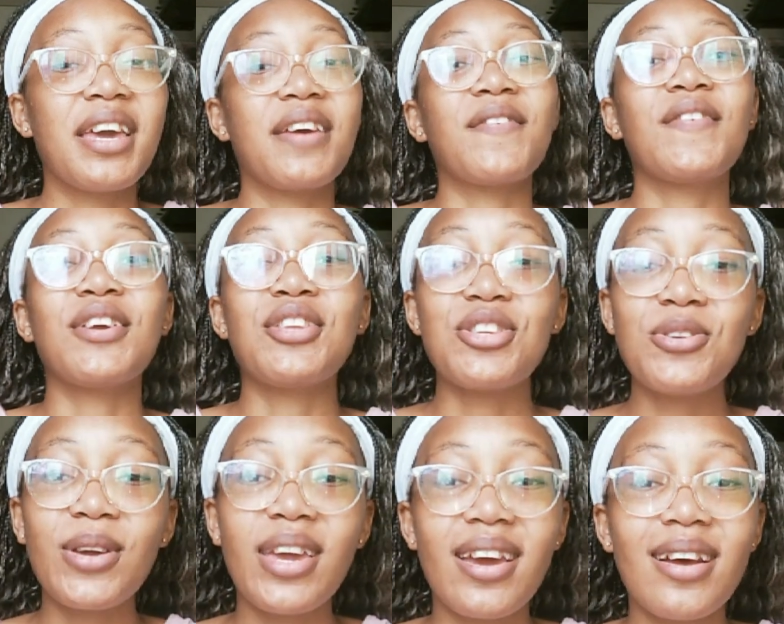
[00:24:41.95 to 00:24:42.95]
If you're
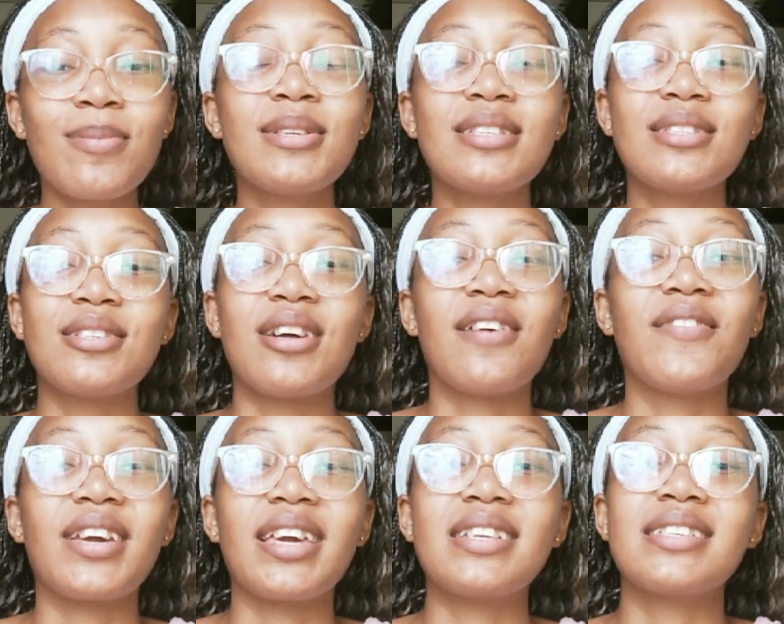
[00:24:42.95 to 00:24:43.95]
new here, please do not
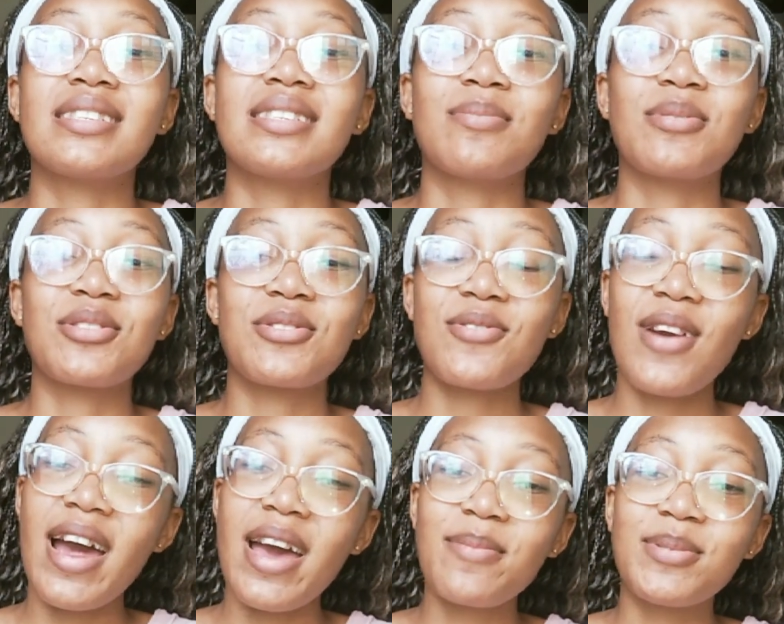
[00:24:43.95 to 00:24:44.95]
forget to
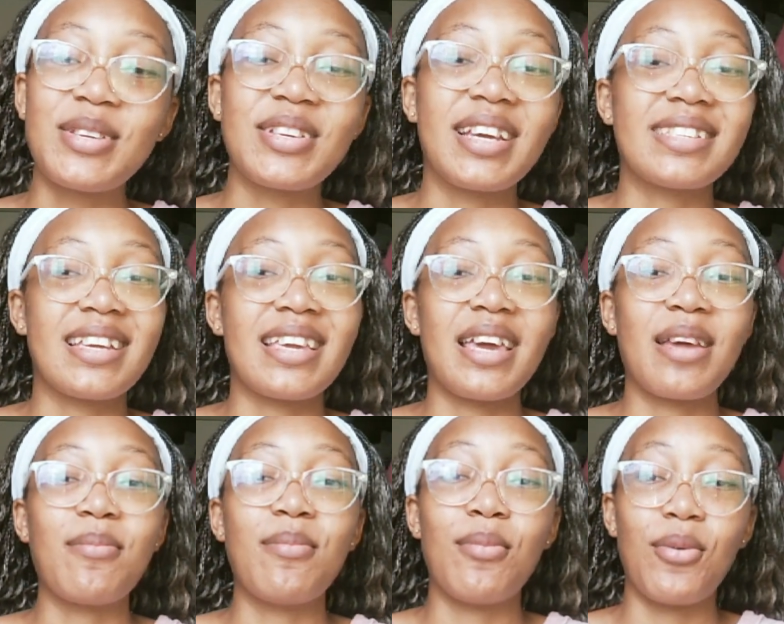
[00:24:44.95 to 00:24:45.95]
subscribe so you guys can
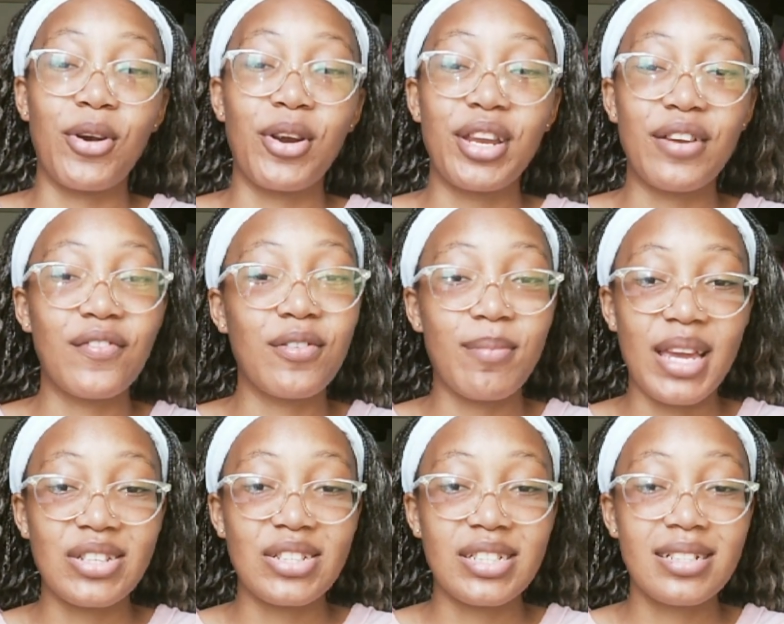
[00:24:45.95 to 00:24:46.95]
get more
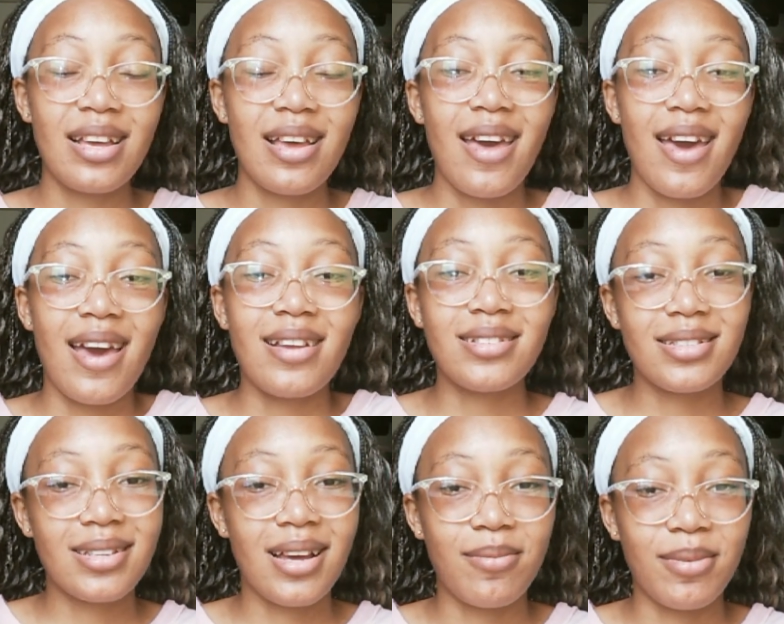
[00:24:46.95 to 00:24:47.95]
information and
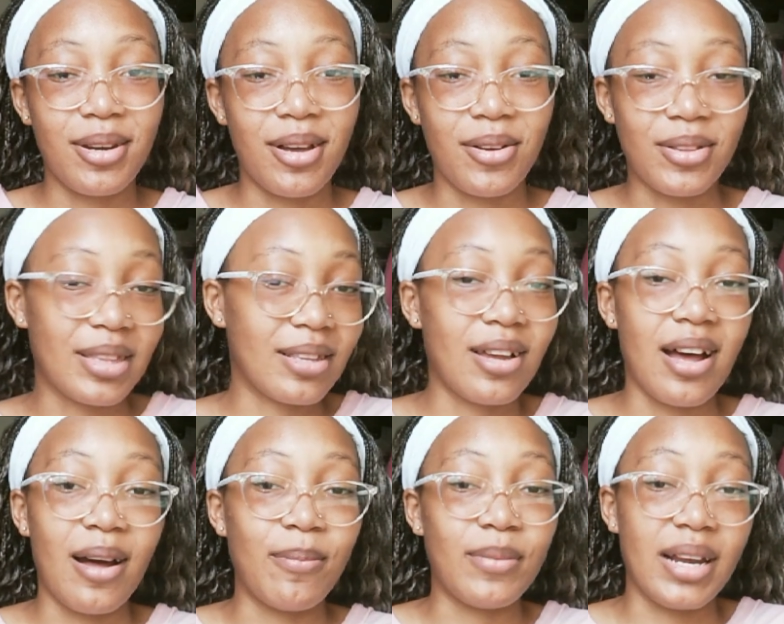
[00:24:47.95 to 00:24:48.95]
just come along
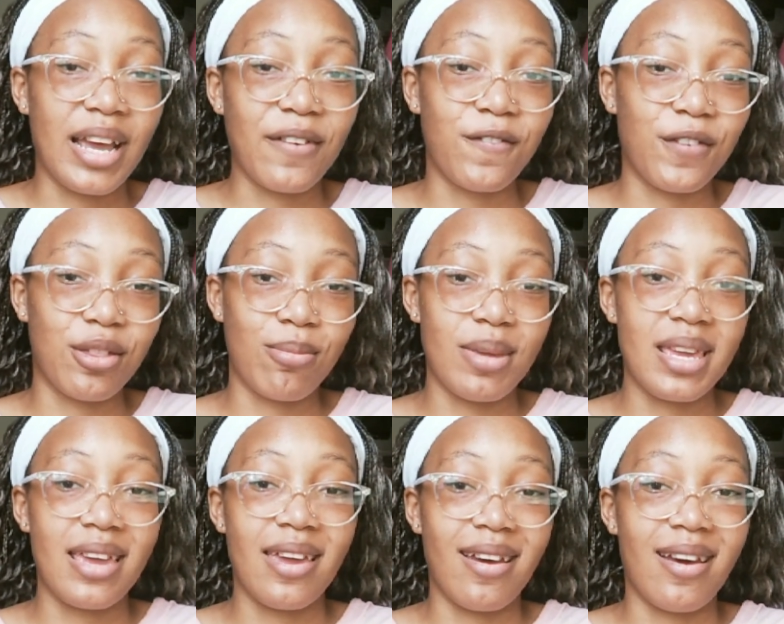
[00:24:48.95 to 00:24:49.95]
live with me
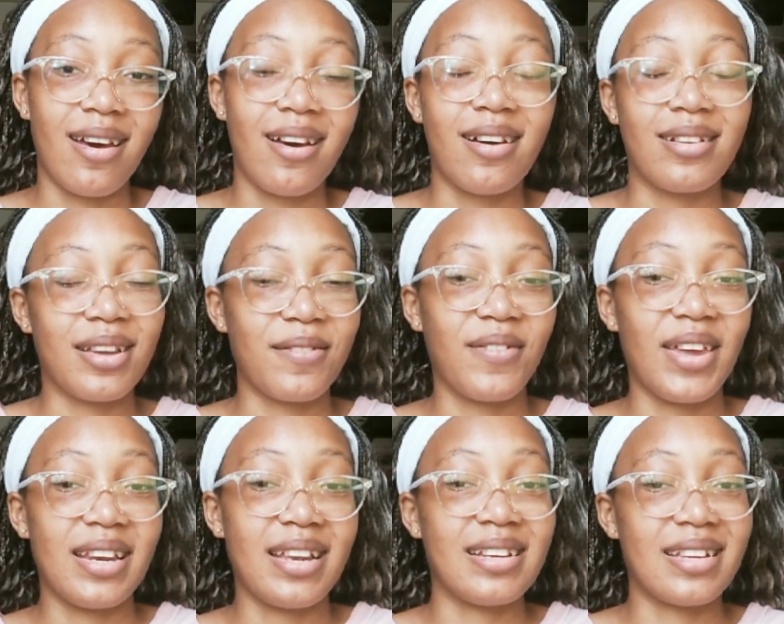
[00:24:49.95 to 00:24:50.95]
here on
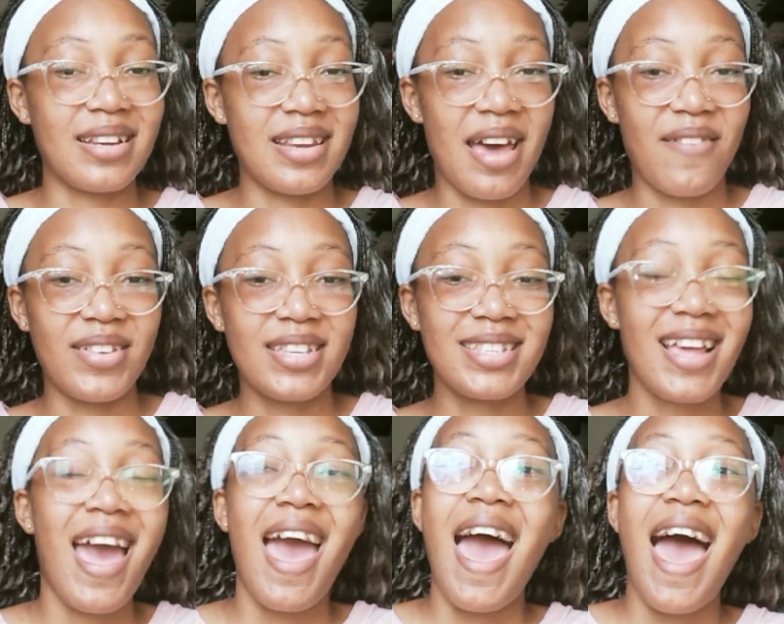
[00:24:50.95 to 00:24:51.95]
Caffeine and Cadavers.
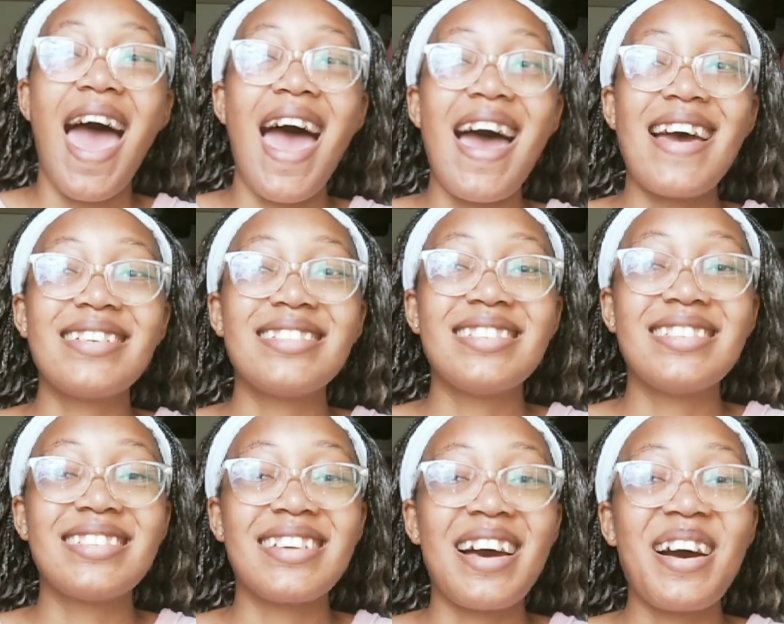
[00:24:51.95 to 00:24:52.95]

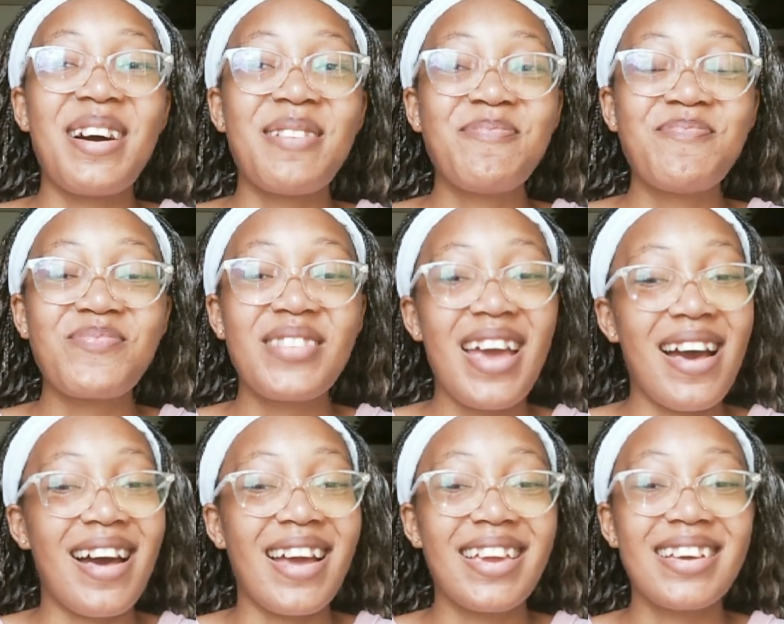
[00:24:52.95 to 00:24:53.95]
And
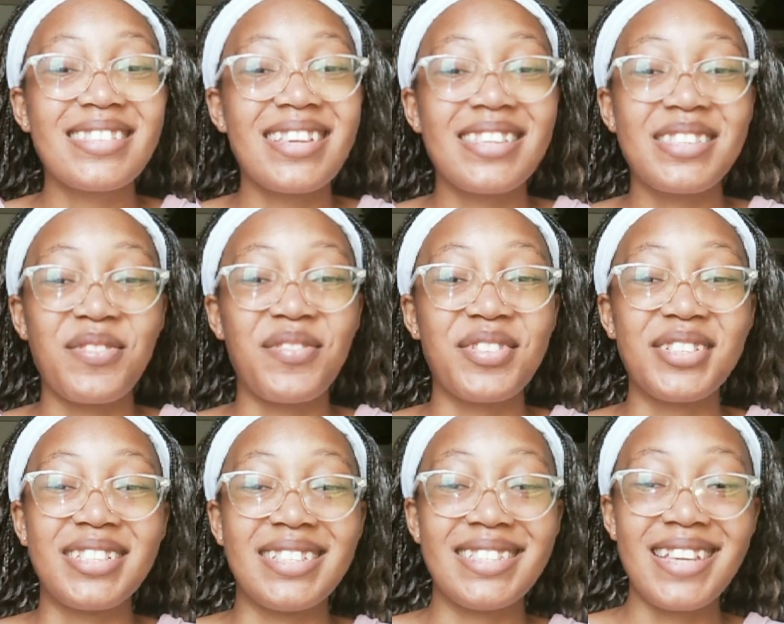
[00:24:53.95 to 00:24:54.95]
yeah, I guess that's it for
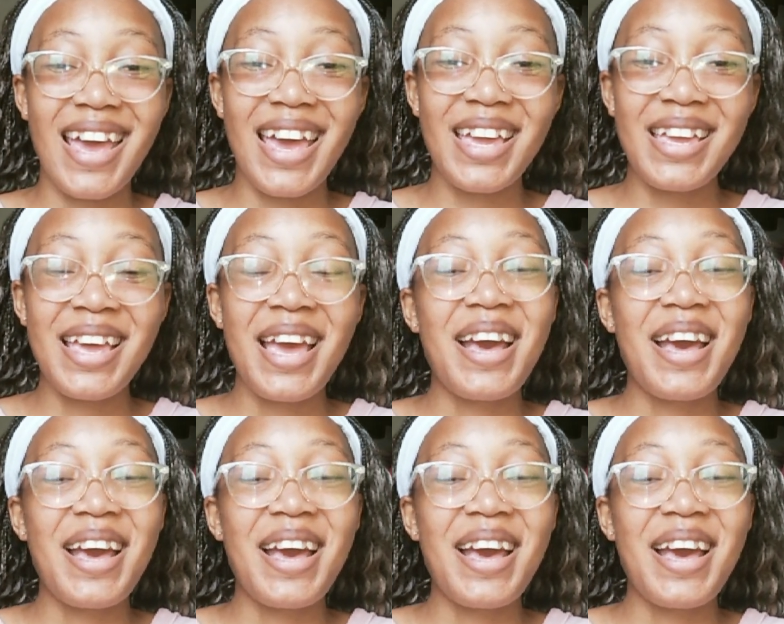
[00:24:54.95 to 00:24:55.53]
today.